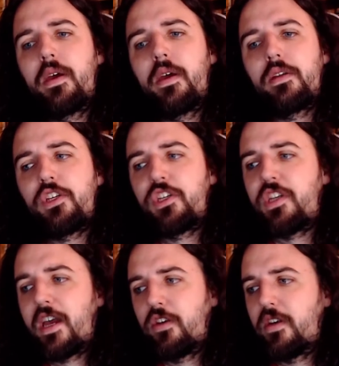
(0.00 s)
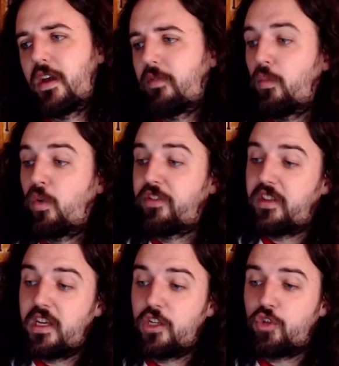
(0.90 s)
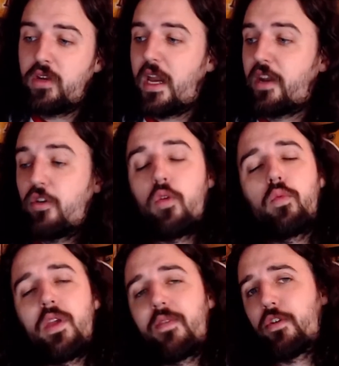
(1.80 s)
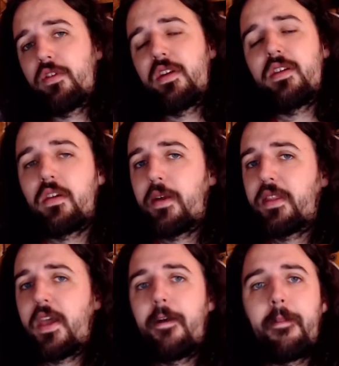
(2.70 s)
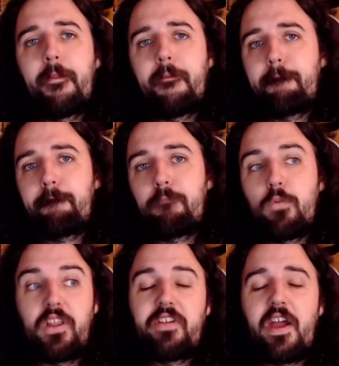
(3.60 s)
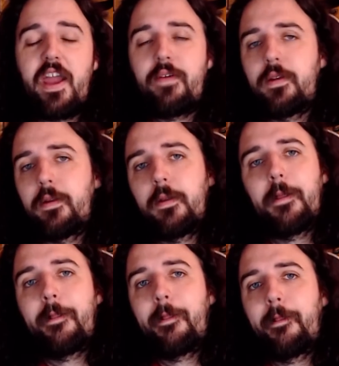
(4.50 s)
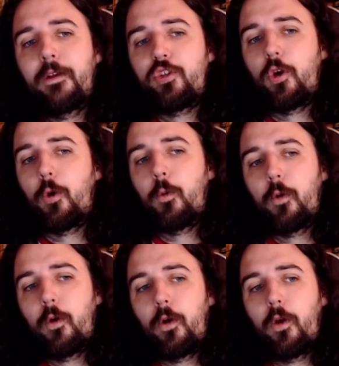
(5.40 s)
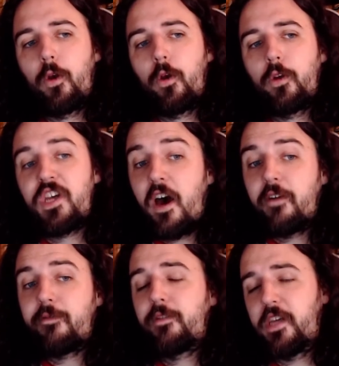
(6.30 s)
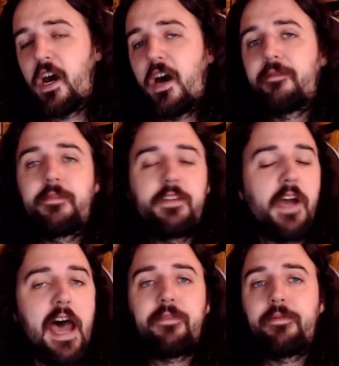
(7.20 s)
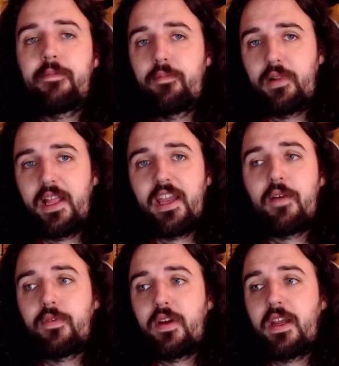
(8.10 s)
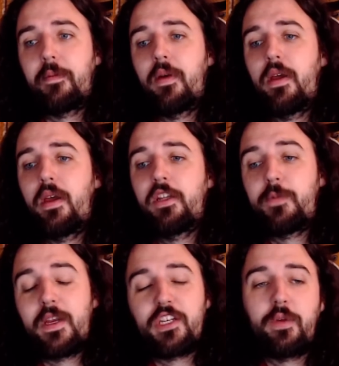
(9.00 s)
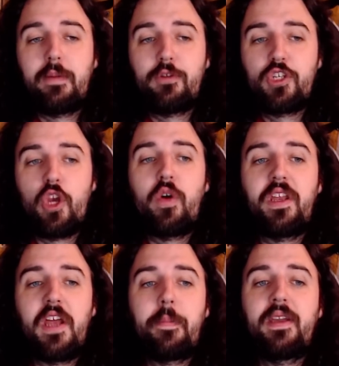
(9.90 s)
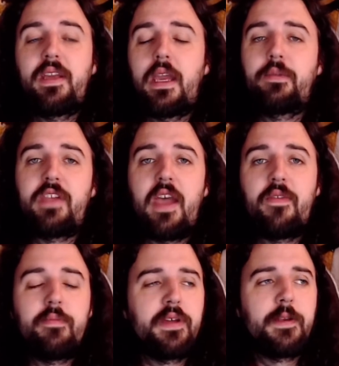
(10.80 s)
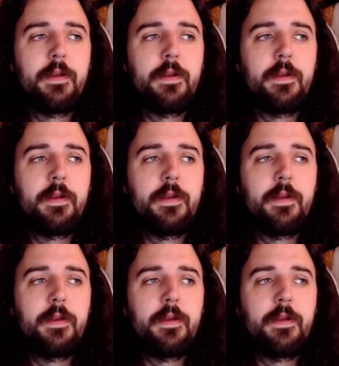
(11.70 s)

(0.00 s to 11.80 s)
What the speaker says: Just not good enough. And was it the injury? I don't know. We haven't heard anything about that. Well, at least I haven't. So, tough playoff for him, especially with him showing up in Game 7, but